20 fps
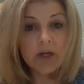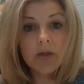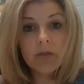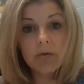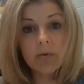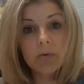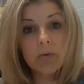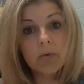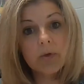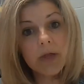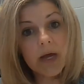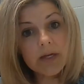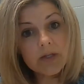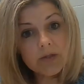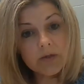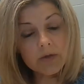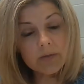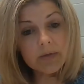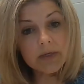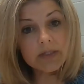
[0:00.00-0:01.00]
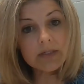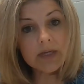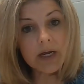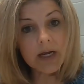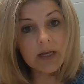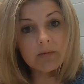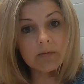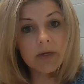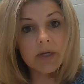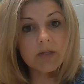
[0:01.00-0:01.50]
through classroom
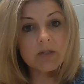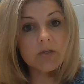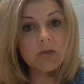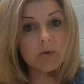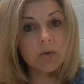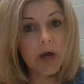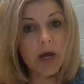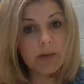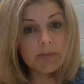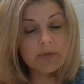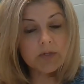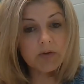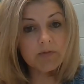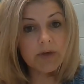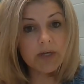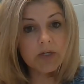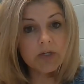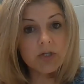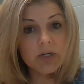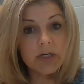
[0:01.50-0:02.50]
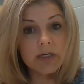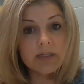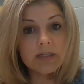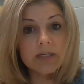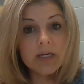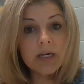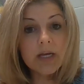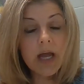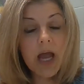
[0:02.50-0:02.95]
assignments, through observations,